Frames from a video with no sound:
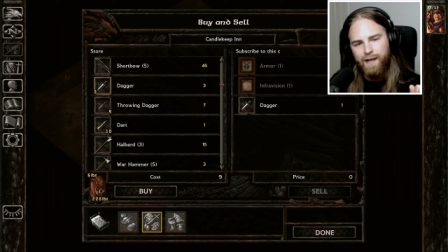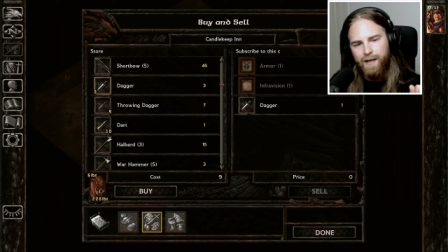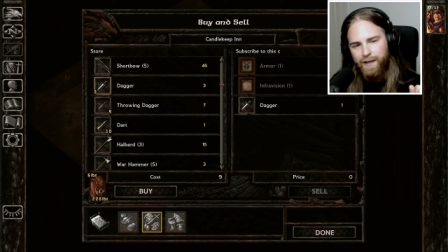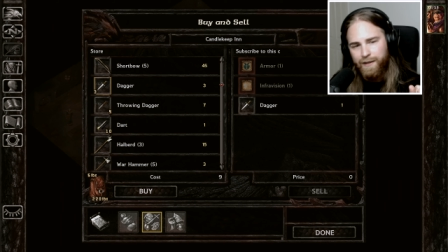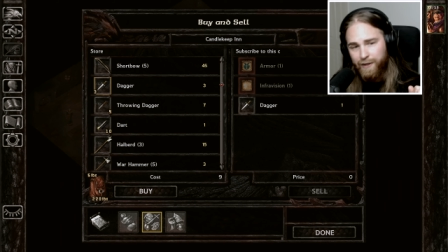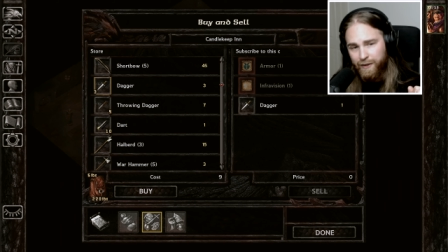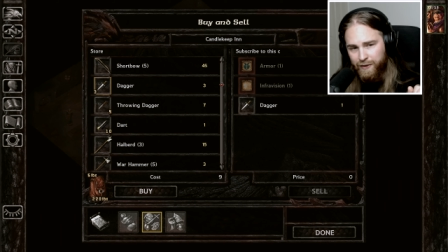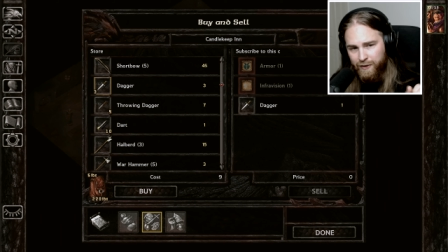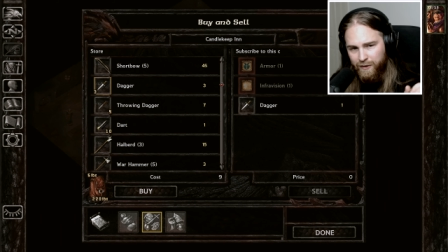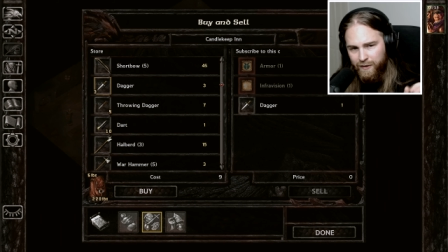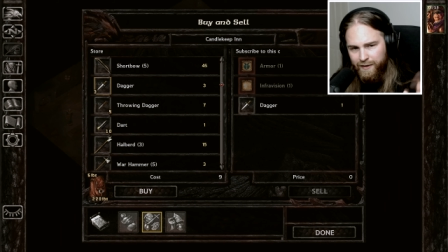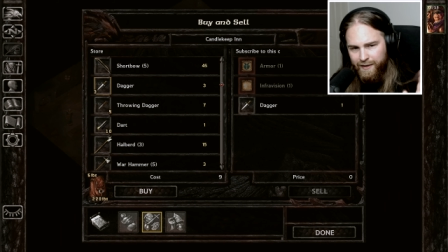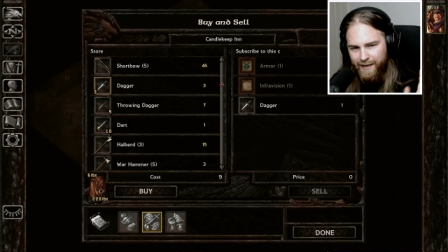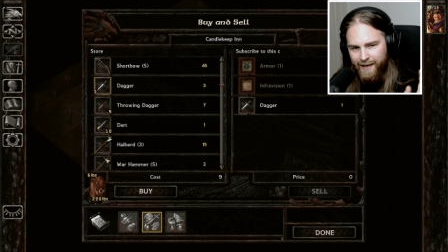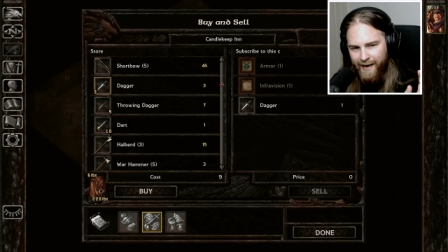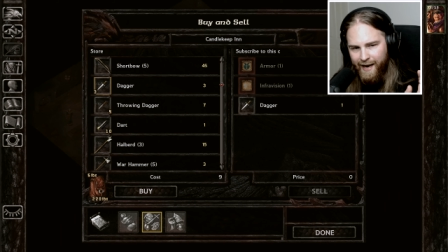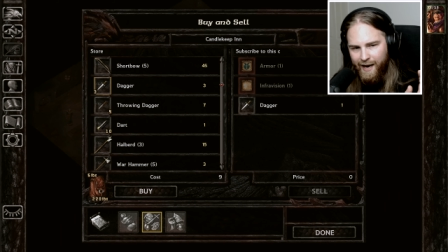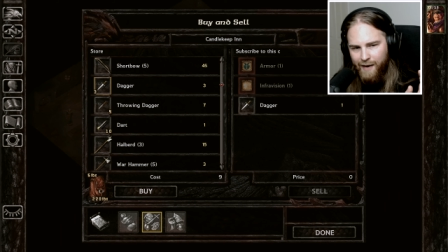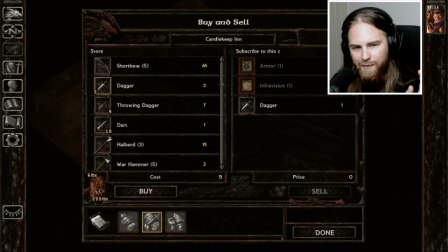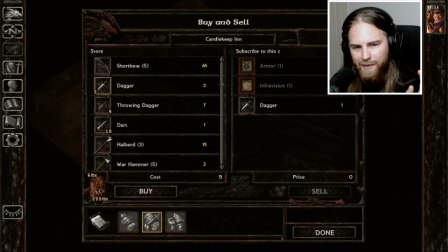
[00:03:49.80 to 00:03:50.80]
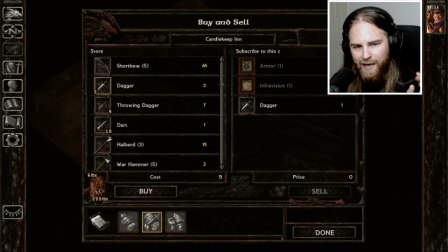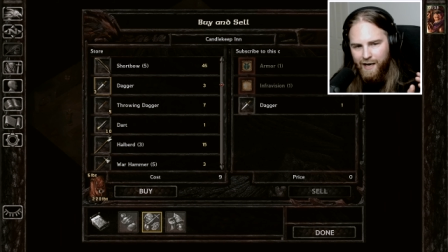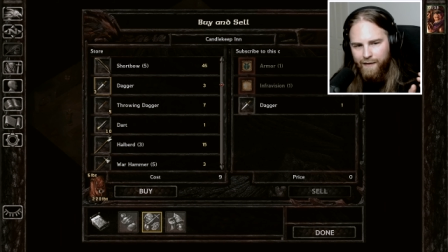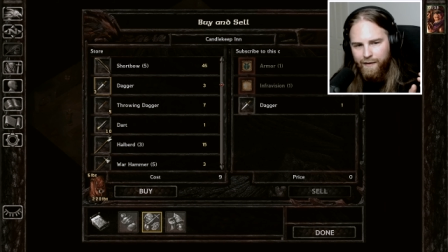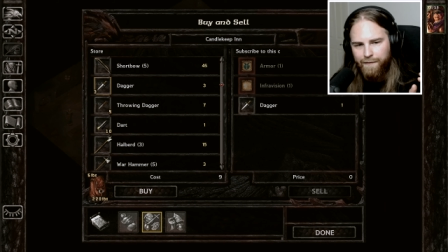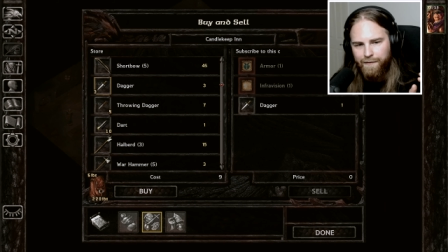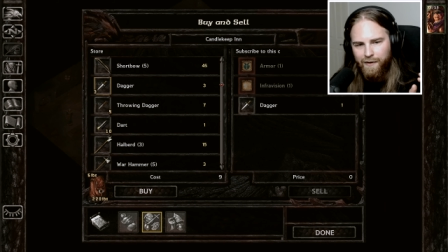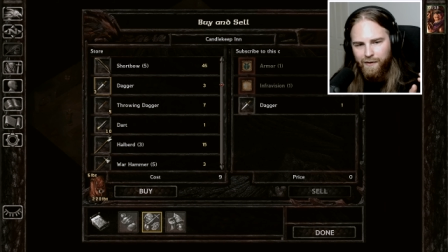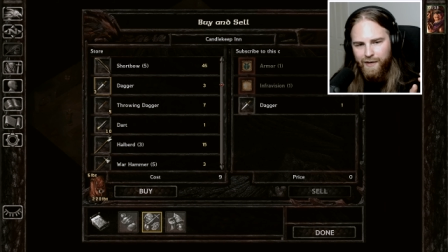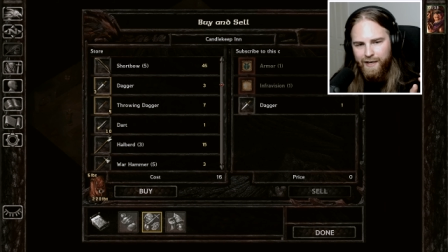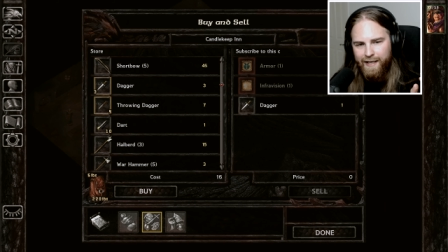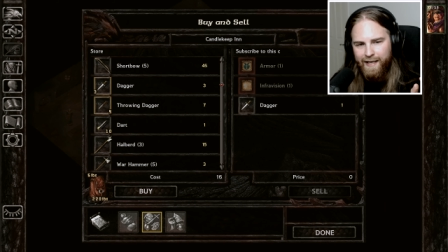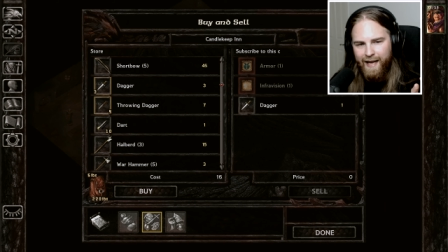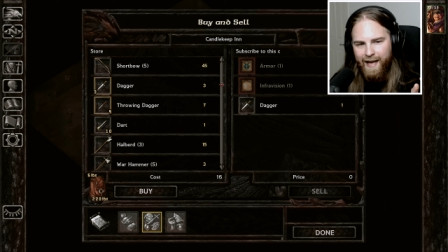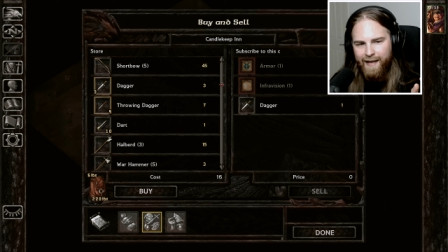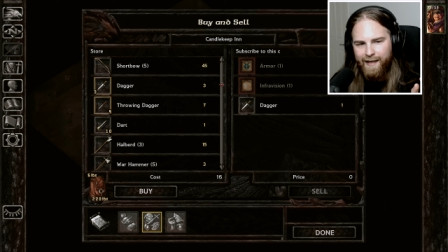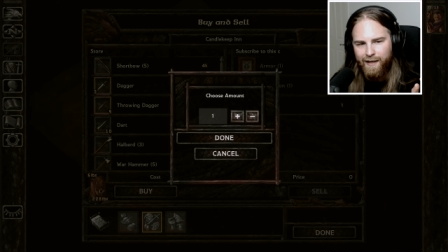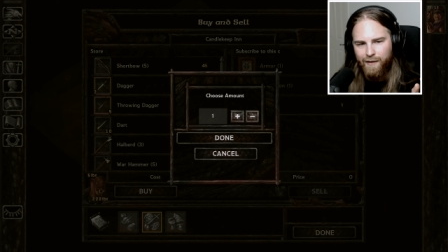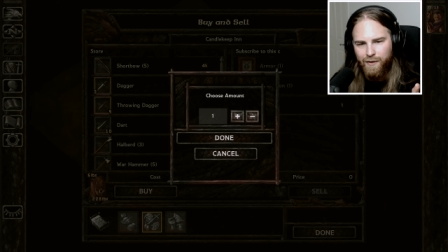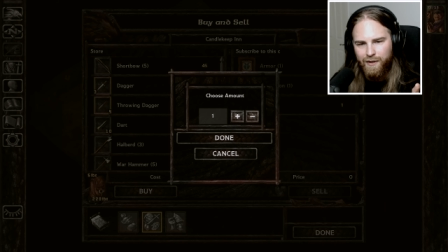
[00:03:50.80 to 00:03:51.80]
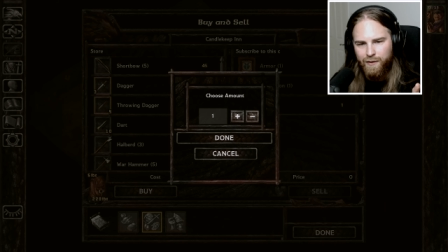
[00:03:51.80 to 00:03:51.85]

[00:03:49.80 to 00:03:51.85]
And just under here we have a throwing dagger,